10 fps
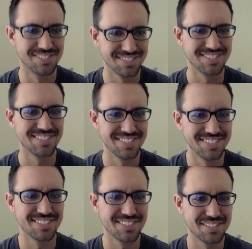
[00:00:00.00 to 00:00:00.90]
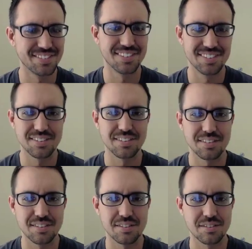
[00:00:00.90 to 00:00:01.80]

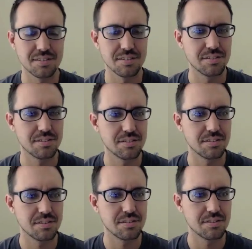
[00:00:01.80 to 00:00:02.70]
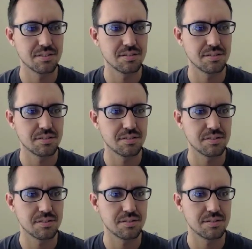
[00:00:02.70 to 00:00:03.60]

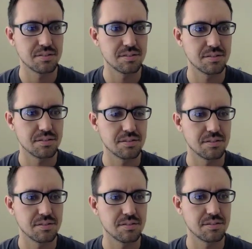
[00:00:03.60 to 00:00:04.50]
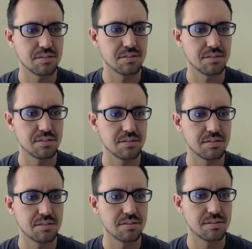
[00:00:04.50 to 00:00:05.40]

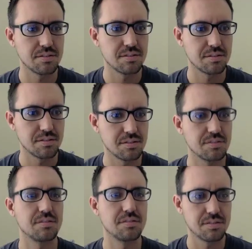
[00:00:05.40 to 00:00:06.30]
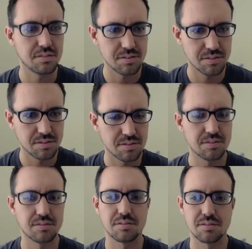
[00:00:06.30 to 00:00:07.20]

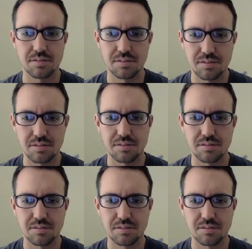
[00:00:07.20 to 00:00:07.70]
(silent)